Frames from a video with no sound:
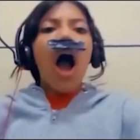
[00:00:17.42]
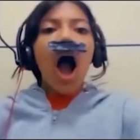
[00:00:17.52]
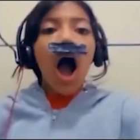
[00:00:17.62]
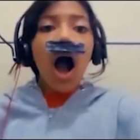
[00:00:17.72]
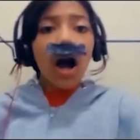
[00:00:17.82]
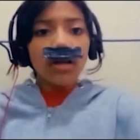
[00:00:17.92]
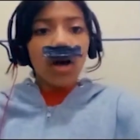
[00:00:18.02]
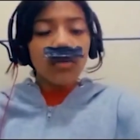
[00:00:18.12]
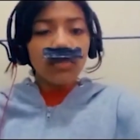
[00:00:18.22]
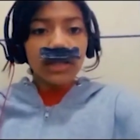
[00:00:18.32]
I
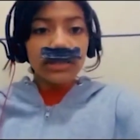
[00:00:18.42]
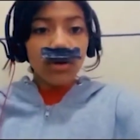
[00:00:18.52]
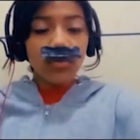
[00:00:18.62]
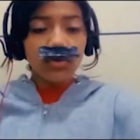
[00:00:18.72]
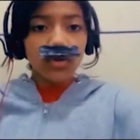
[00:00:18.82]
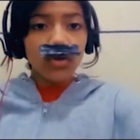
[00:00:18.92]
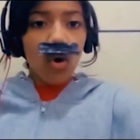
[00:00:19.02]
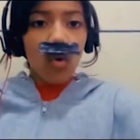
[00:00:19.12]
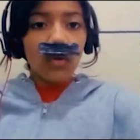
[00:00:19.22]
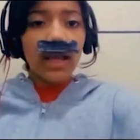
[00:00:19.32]
already told you
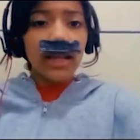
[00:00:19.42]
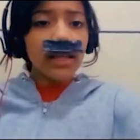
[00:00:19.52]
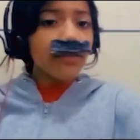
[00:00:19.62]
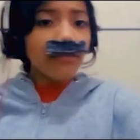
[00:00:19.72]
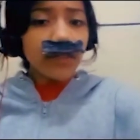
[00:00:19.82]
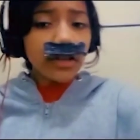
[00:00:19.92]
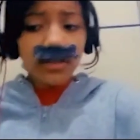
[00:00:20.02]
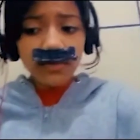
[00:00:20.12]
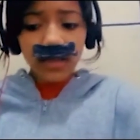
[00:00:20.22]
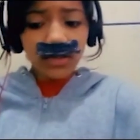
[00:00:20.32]
no. And in the
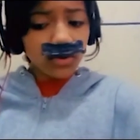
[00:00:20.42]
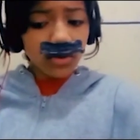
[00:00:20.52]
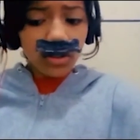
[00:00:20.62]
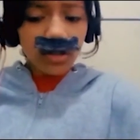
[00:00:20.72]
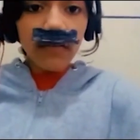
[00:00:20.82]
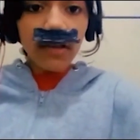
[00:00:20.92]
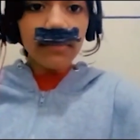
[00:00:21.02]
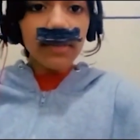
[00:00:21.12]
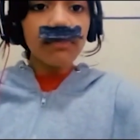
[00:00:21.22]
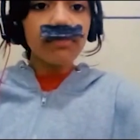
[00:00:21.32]
first place, you shouldn't
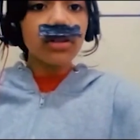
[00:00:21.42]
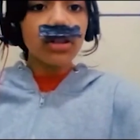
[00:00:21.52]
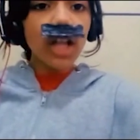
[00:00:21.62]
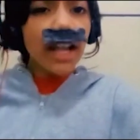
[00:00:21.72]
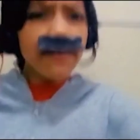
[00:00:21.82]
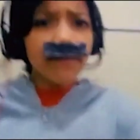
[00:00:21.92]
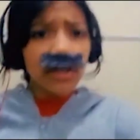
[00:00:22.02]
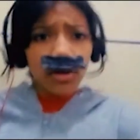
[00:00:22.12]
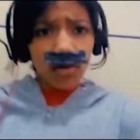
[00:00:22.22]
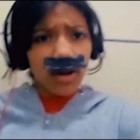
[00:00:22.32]
even be playing
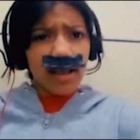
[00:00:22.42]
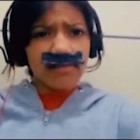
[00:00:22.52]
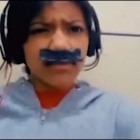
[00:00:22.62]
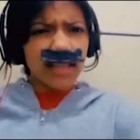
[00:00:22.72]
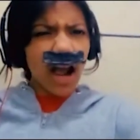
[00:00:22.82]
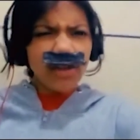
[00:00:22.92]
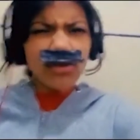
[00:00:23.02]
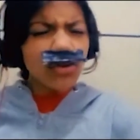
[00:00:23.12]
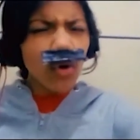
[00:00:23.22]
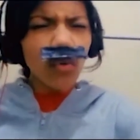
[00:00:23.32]
video games. How do
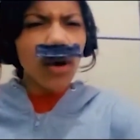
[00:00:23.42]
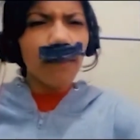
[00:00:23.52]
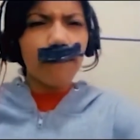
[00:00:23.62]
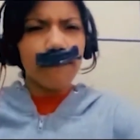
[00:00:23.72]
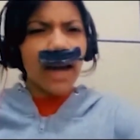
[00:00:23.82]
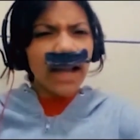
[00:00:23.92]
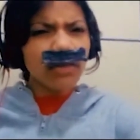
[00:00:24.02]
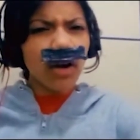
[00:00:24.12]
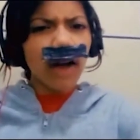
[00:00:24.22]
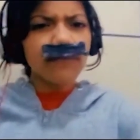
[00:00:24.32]
you know what
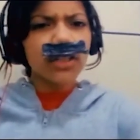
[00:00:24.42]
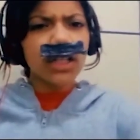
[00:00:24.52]
Minecraft